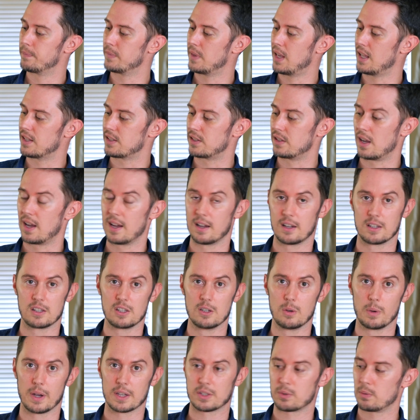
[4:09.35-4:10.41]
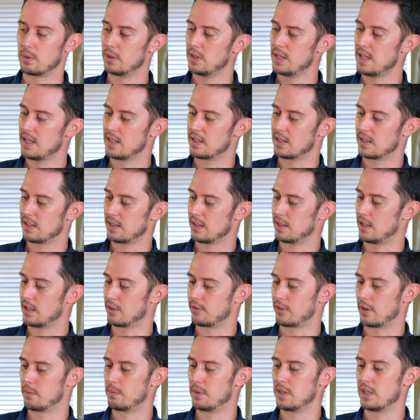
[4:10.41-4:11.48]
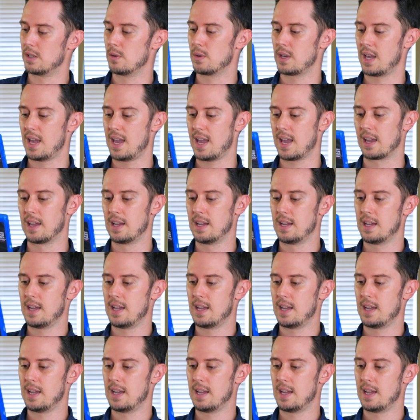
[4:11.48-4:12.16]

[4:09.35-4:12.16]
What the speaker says: it's not a US release. It's from the UK.